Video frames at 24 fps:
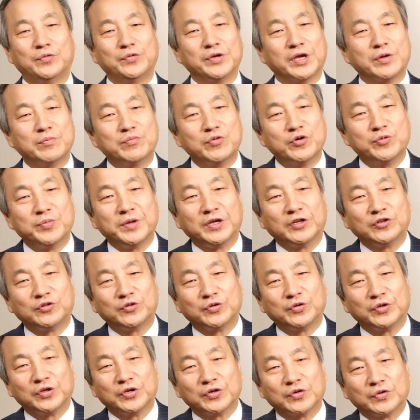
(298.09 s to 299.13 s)
We are moving
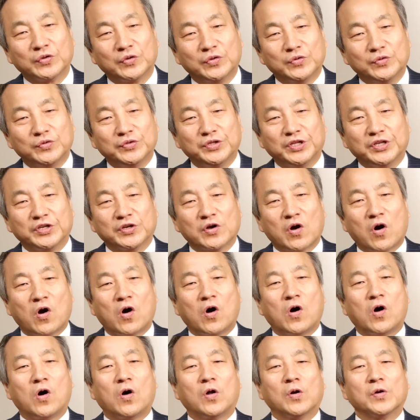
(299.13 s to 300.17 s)
to including
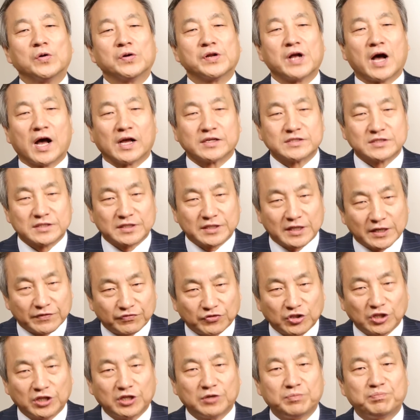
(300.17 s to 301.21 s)
all God's
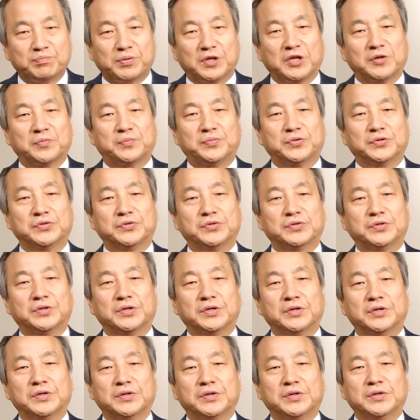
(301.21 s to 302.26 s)
gifted people
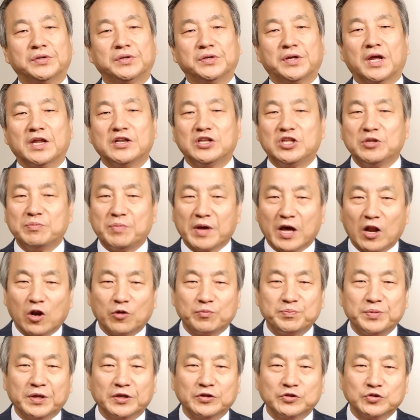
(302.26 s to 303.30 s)
and
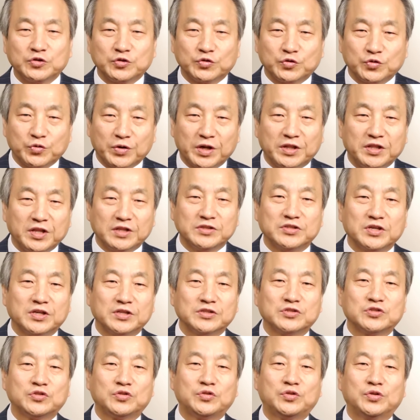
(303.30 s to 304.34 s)
developing strategies